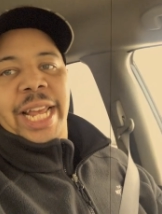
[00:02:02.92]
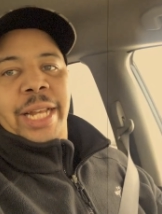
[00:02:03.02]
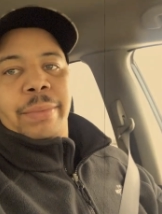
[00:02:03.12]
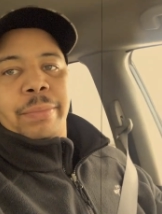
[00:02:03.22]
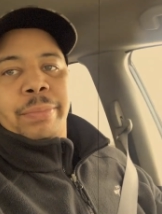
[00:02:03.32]

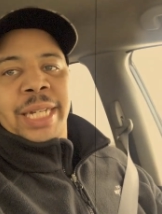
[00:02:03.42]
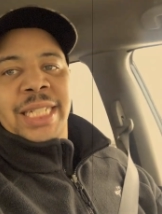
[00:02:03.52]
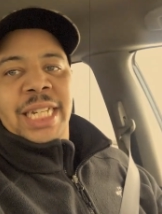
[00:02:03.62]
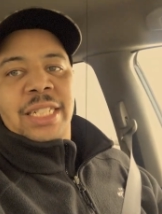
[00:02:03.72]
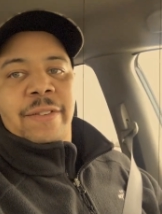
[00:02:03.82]
a
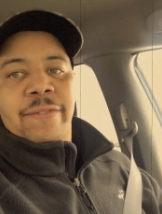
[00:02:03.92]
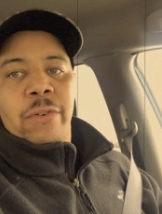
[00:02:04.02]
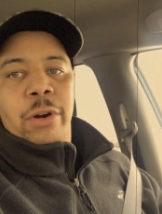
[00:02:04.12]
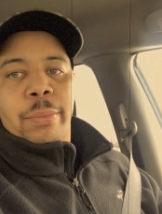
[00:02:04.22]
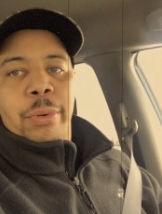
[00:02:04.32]
PlayStation
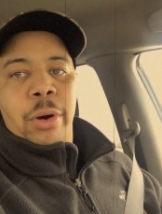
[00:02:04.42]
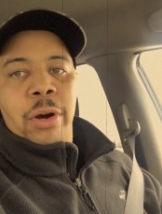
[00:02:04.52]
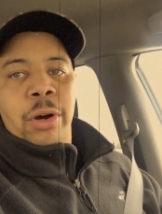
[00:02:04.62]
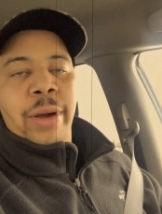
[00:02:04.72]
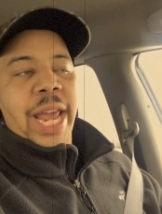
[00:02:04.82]
4
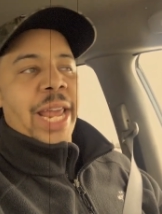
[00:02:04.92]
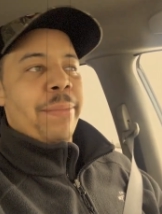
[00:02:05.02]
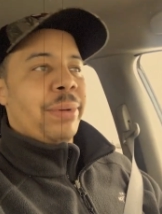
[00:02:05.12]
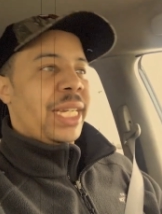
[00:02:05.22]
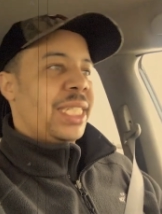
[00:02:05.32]
Pro, a
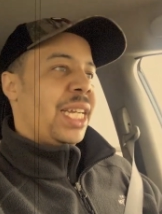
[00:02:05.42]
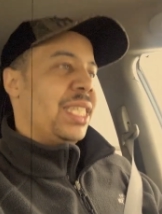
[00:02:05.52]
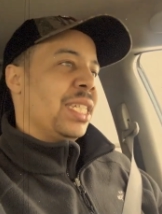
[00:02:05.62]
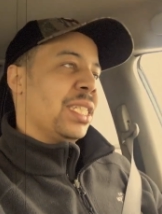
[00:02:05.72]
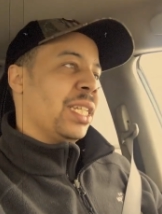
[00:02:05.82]

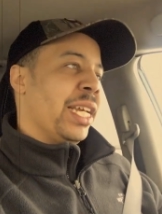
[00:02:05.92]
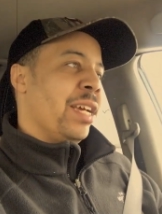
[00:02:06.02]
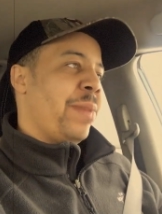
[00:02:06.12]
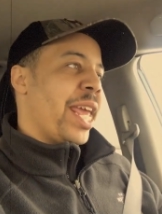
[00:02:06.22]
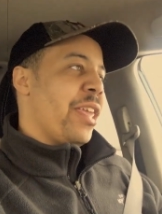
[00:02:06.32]
PlayStation
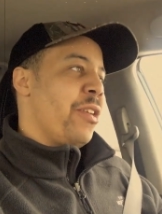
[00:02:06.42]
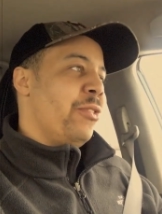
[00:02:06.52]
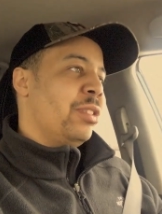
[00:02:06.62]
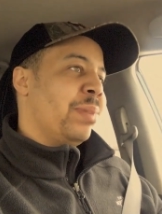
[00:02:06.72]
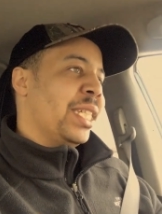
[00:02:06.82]
Slim, a
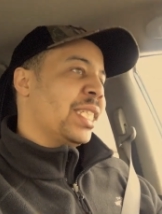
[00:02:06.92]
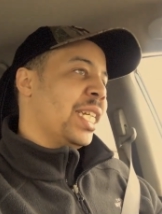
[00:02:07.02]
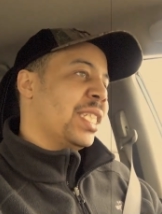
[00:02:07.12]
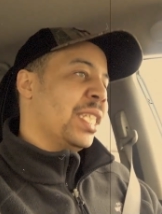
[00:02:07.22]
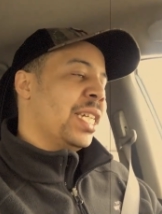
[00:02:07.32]
used
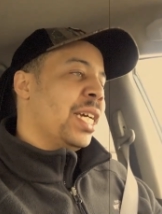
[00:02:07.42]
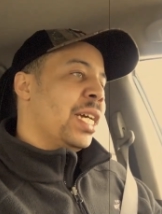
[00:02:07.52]
PlayStation?